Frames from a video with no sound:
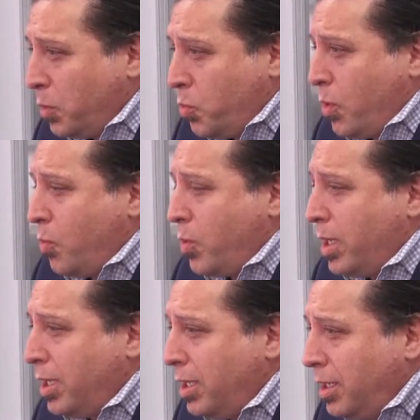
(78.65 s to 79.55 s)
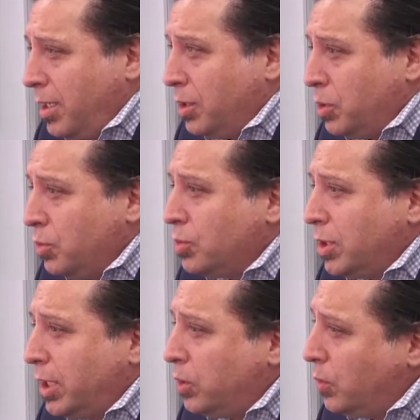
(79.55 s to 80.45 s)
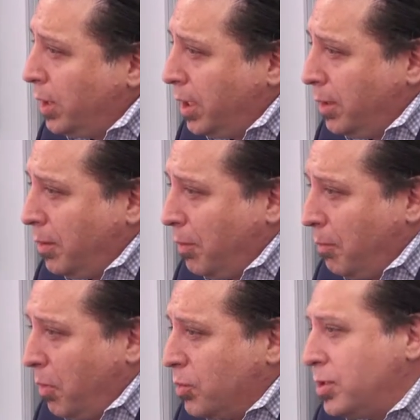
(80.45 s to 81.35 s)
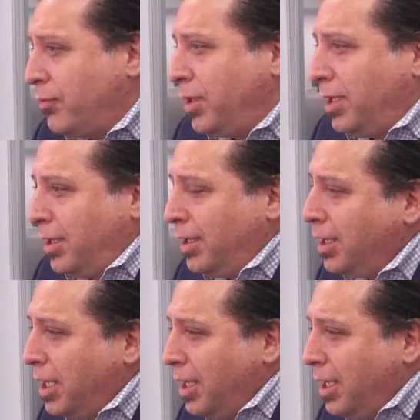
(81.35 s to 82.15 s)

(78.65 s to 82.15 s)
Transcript: We, we, usually during most of the